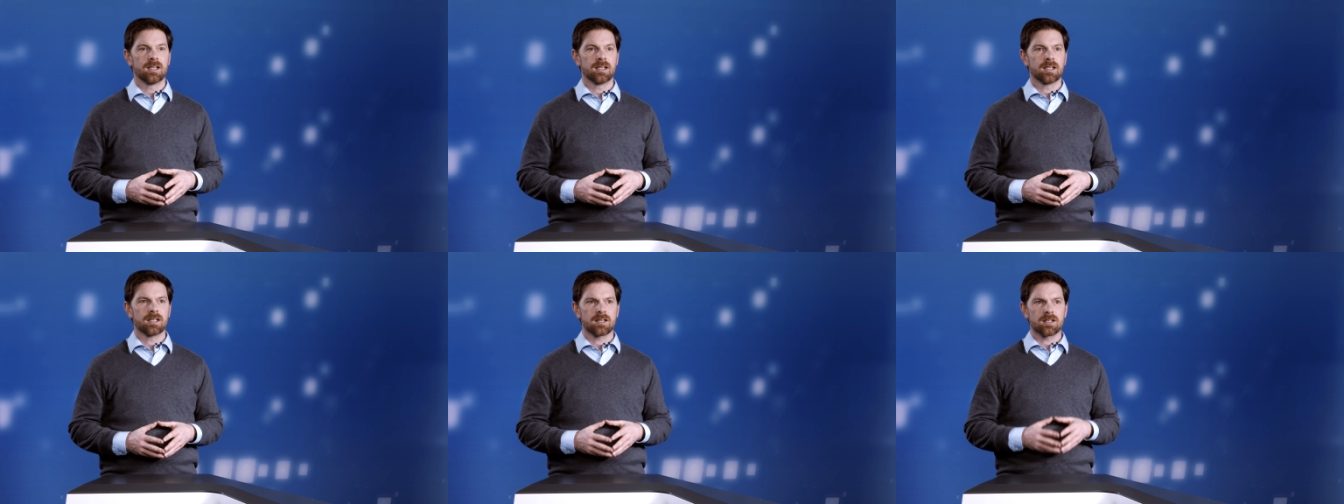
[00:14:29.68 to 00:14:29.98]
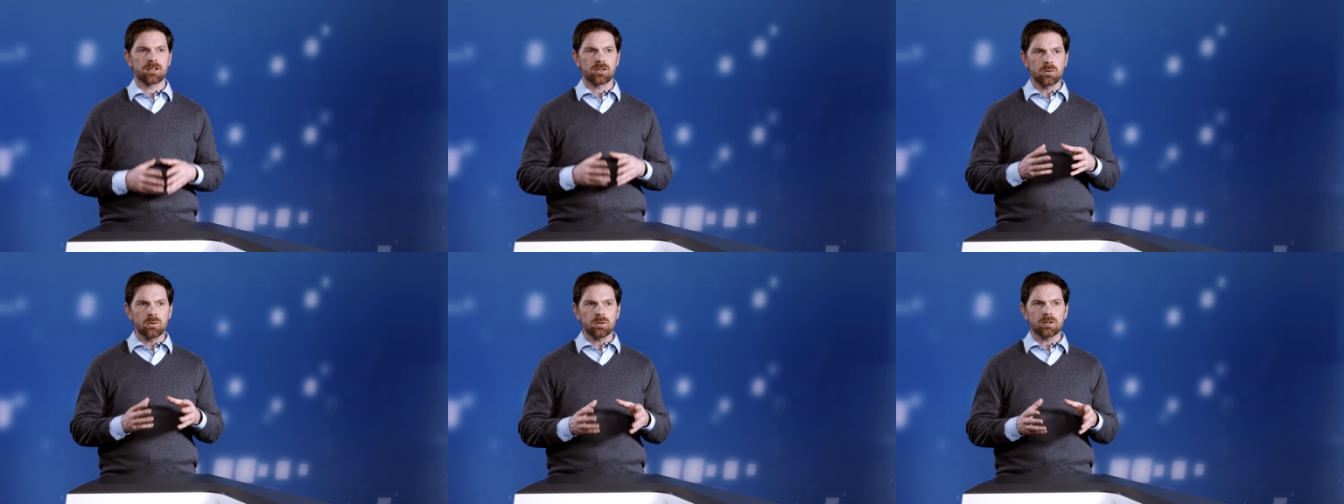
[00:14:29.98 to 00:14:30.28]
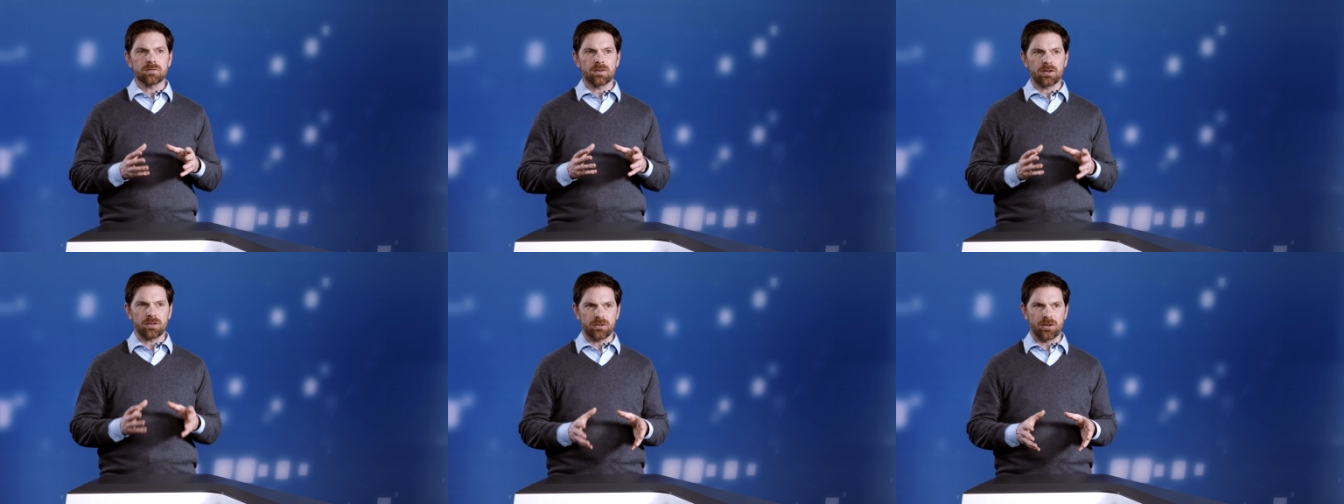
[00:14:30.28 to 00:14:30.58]
The Tools
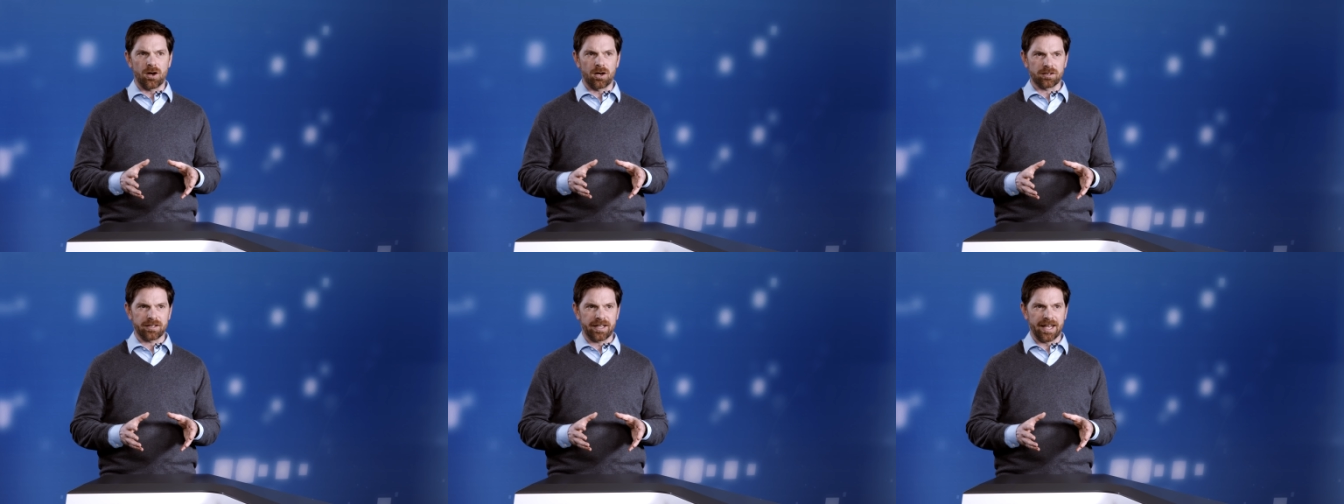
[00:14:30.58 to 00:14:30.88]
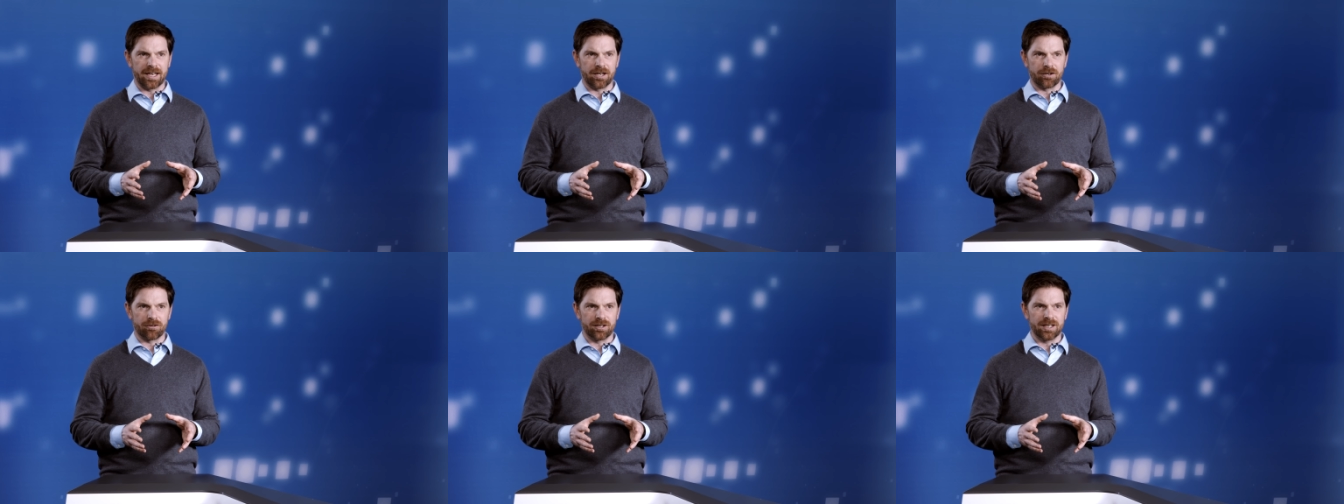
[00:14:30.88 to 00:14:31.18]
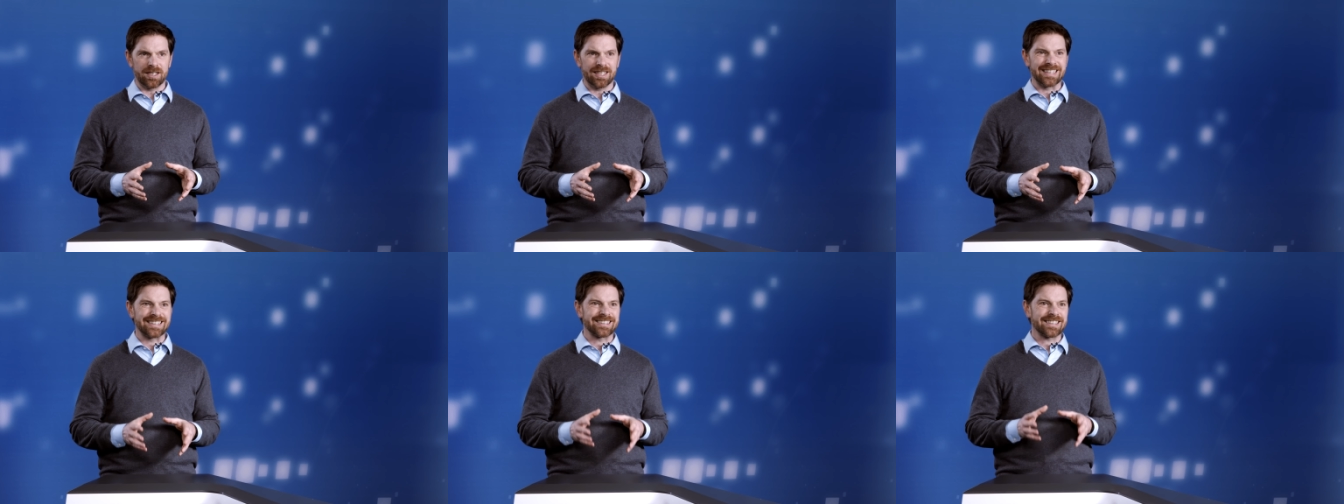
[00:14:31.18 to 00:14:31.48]
for Thought category
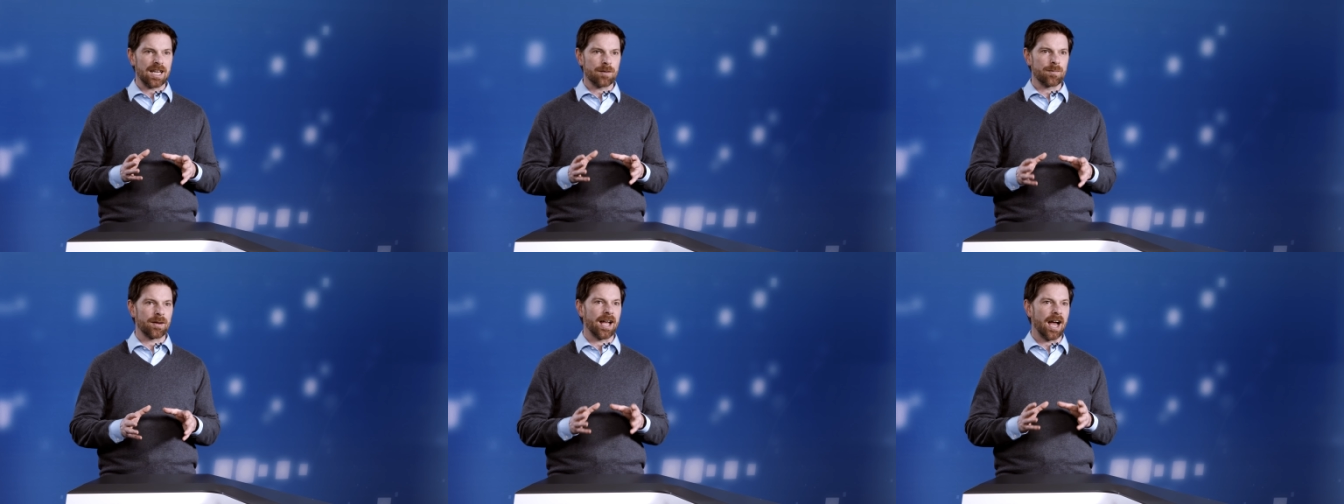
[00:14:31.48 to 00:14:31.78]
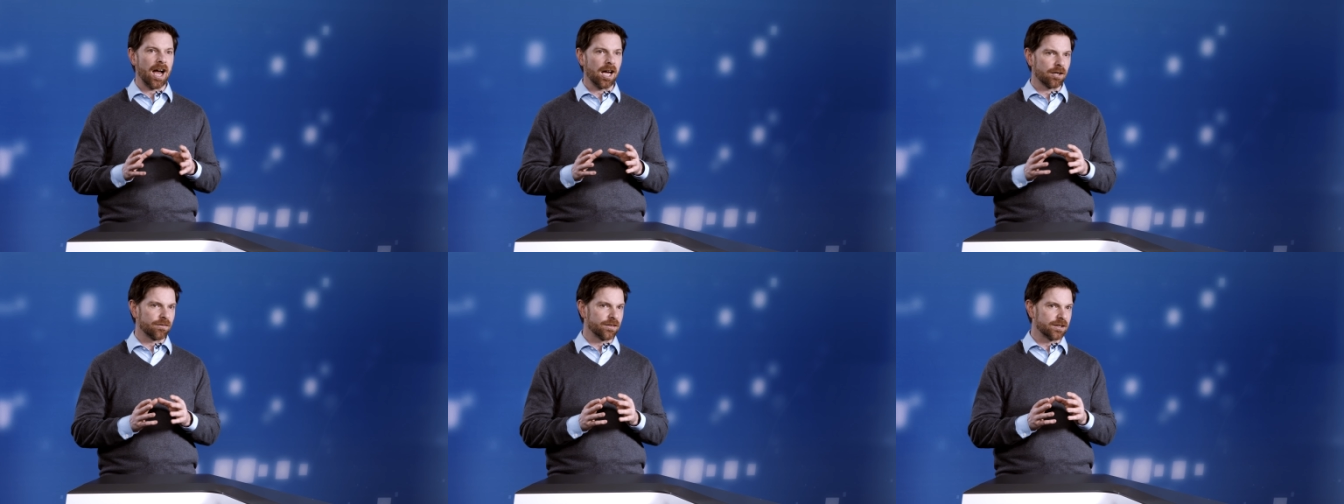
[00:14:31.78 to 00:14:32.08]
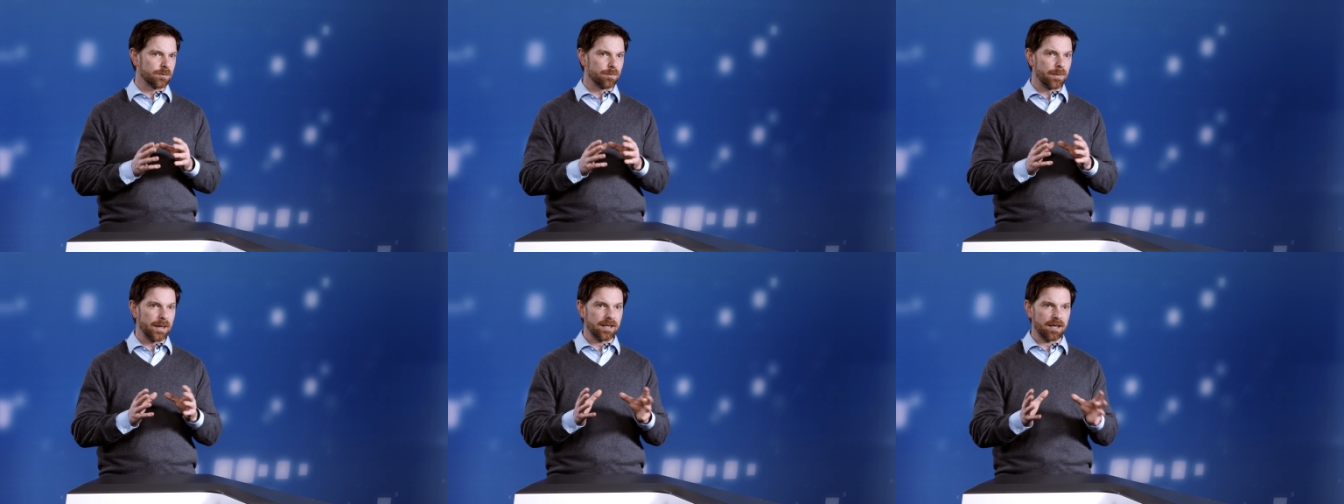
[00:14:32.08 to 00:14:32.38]
is coming out of
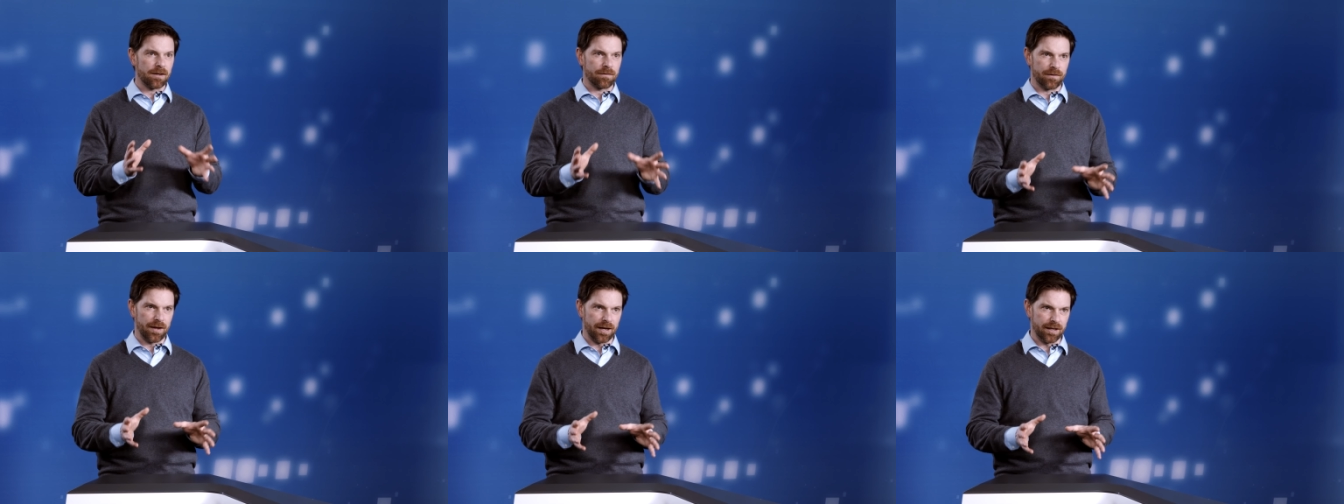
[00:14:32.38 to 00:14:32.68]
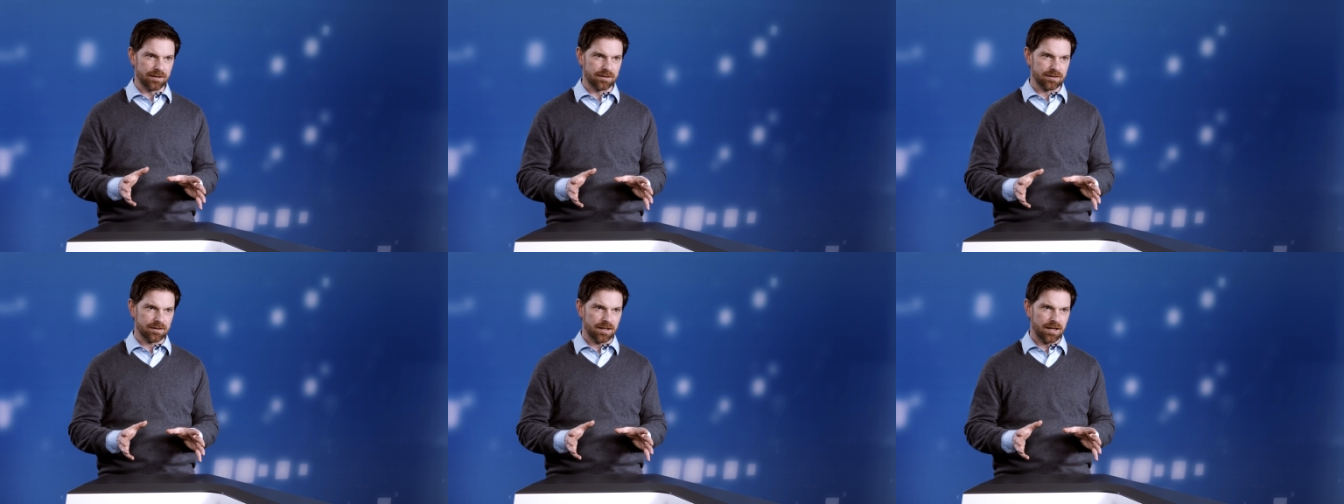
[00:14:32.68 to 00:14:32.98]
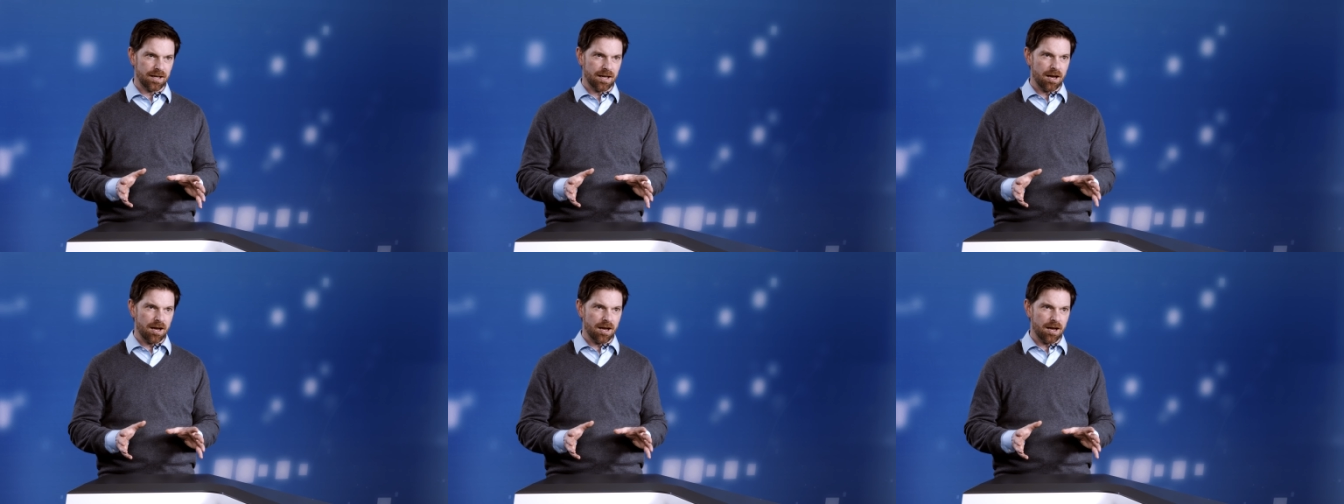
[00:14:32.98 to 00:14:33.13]
its beta phase.